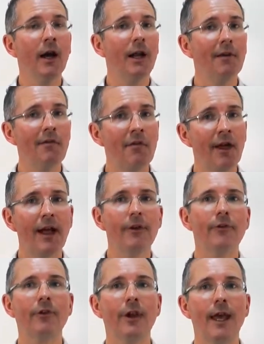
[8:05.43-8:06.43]
And if
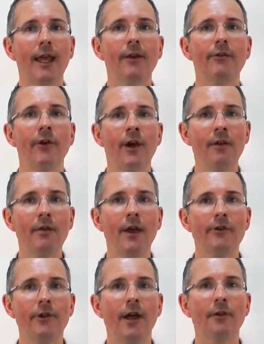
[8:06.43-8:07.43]
that's the case,
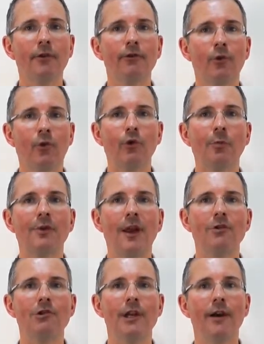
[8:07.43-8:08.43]
there's another source
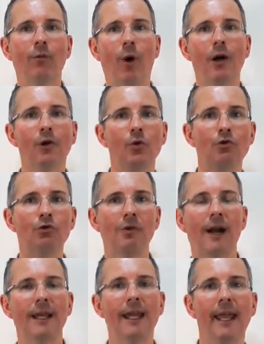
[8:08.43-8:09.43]
potentially of what I'd call
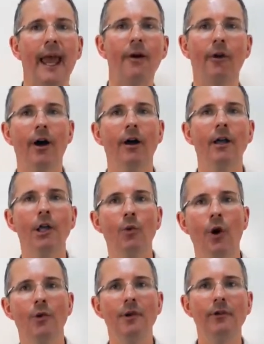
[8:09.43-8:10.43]
tracking error.
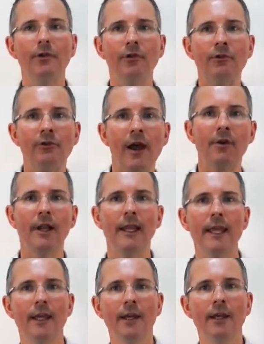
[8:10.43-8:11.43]
You won't
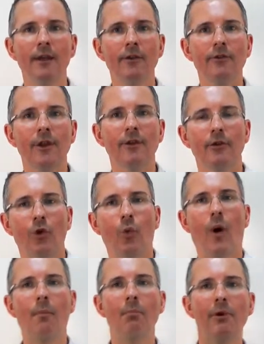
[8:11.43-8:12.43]
necessarily see the sort
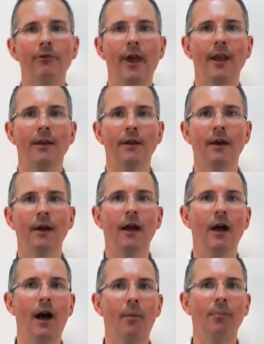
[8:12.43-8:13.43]
of 1%
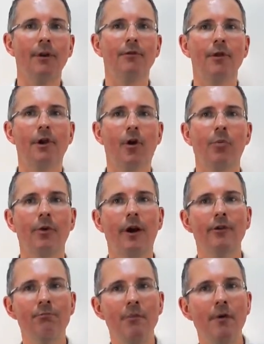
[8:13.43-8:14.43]
uplift in the gold
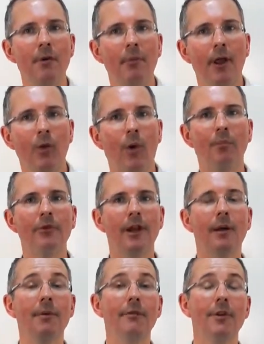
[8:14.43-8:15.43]
price mirrored by the
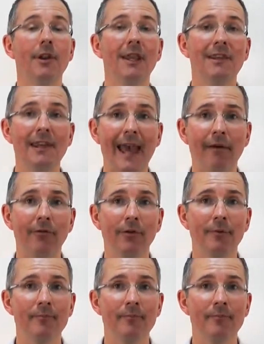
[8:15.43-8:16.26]
1% uplift in the ETF.